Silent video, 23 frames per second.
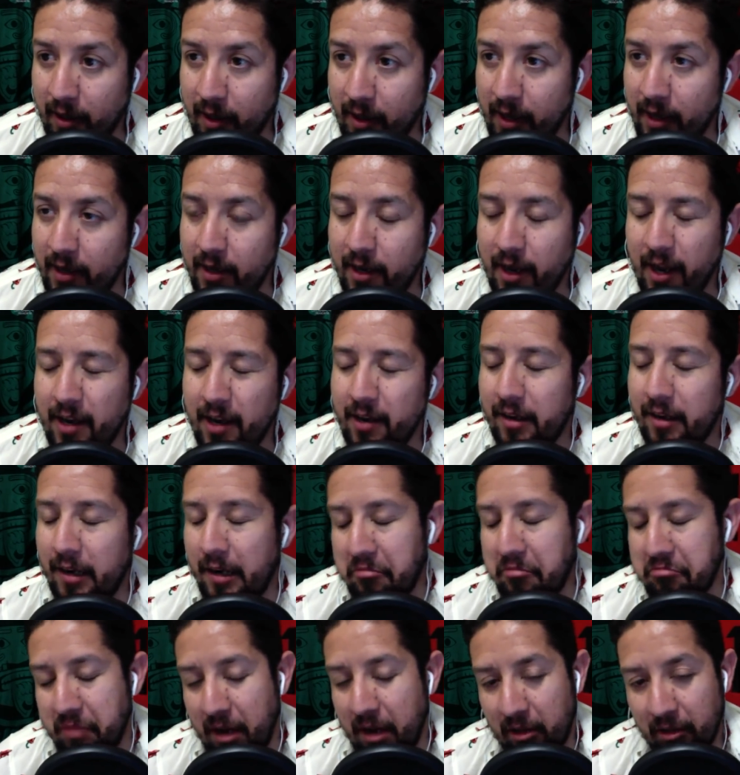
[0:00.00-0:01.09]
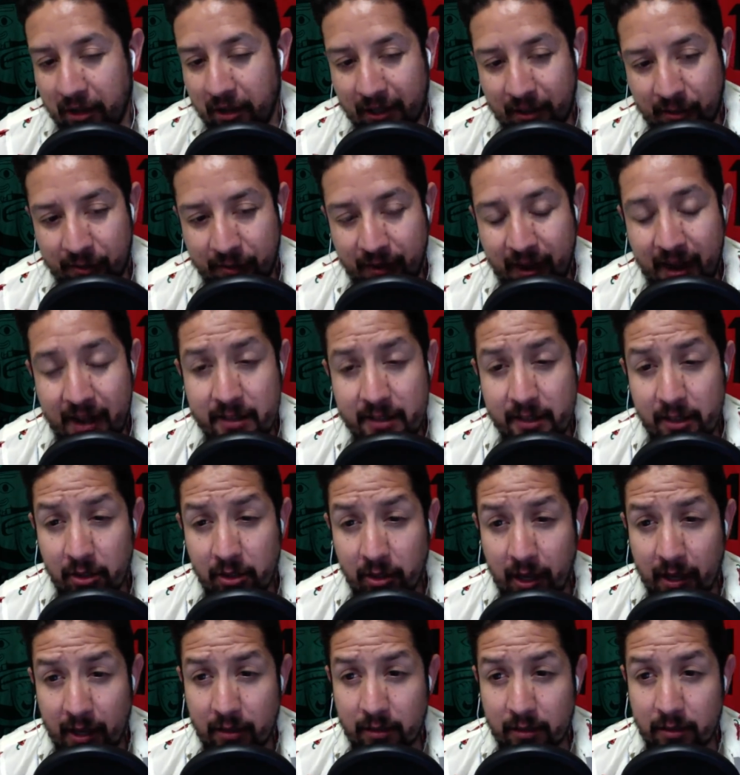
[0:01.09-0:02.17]
And I look at the fans, I
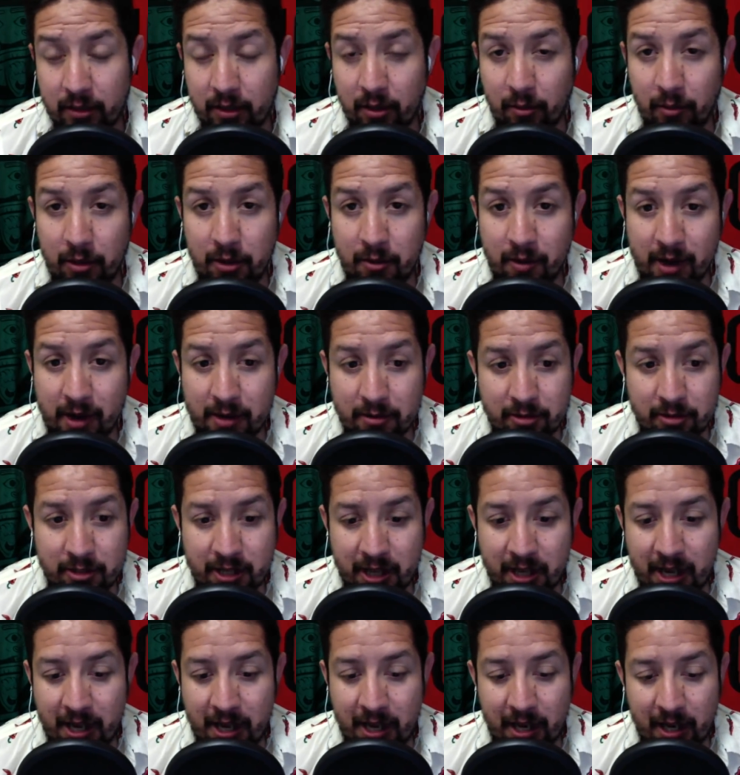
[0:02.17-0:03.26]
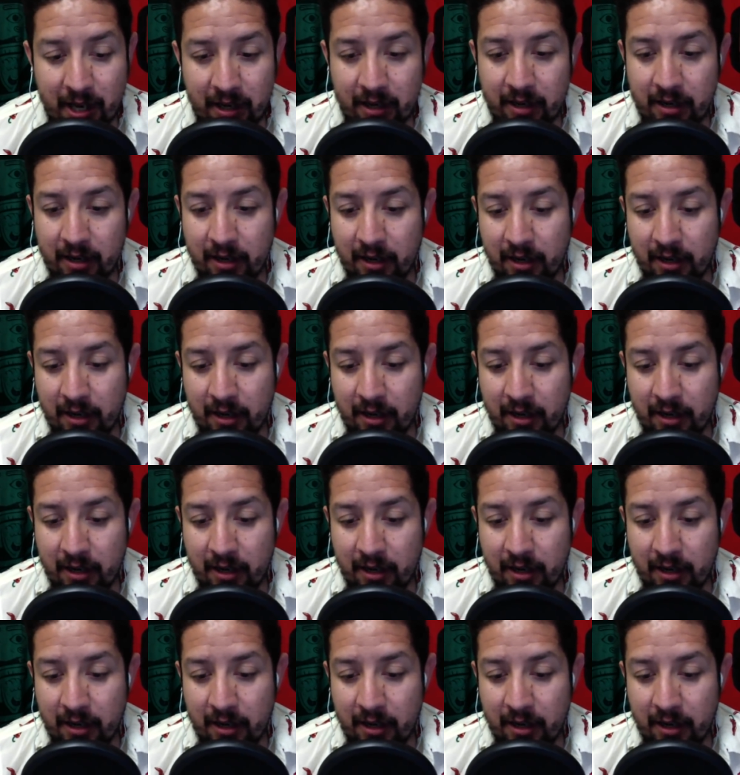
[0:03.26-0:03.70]
look at what you guys are saying, and